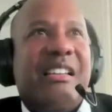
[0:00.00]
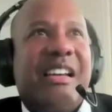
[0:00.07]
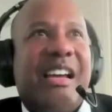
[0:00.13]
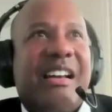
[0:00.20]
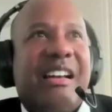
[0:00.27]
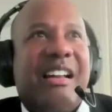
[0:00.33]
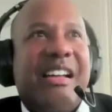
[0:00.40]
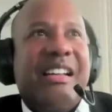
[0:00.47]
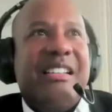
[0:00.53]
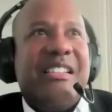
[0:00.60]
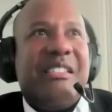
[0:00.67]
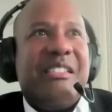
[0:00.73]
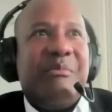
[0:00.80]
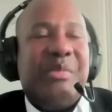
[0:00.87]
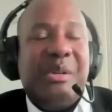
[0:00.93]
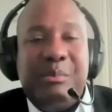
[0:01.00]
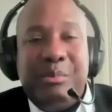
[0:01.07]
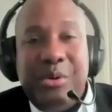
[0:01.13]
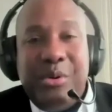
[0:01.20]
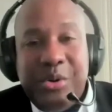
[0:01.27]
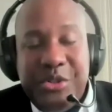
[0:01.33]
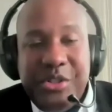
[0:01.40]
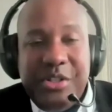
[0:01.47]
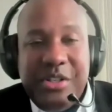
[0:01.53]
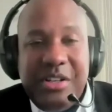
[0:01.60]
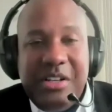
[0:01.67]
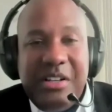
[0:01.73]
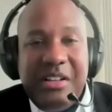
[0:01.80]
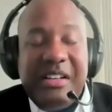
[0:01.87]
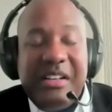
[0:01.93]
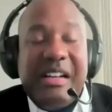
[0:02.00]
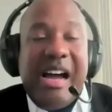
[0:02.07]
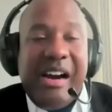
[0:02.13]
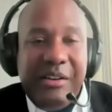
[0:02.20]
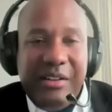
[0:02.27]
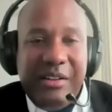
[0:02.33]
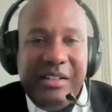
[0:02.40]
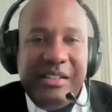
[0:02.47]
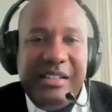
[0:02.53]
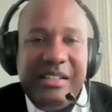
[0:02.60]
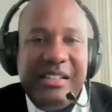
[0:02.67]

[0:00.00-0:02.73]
the headlines have been Portugal and Ireland